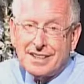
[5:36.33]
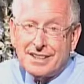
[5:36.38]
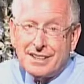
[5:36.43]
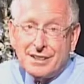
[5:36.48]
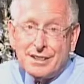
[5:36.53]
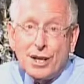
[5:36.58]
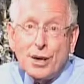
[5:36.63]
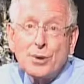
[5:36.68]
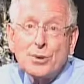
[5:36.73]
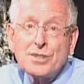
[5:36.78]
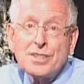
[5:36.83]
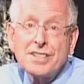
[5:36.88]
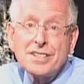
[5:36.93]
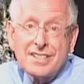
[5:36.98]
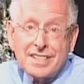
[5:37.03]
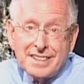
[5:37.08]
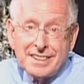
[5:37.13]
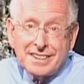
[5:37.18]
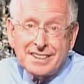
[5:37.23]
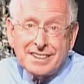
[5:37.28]

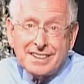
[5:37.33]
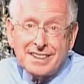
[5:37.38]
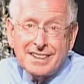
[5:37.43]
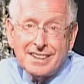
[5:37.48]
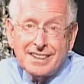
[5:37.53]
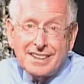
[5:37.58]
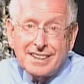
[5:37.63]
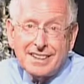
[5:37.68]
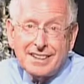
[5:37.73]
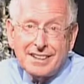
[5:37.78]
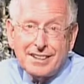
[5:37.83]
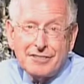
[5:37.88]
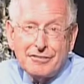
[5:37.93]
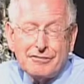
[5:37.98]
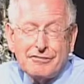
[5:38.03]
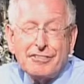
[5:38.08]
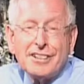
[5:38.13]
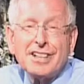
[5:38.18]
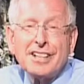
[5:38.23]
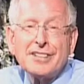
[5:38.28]
Noses in,
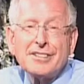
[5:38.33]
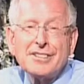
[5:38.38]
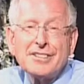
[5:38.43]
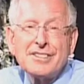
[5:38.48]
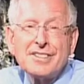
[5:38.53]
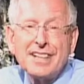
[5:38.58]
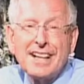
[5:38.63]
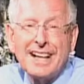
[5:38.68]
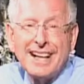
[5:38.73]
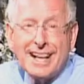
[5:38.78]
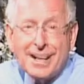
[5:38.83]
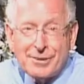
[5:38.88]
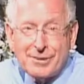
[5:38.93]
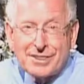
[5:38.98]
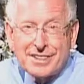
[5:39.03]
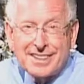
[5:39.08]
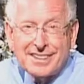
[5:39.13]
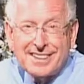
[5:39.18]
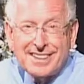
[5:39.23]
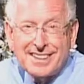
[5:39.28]
fingers
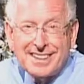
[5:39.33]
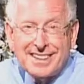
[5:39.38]
out.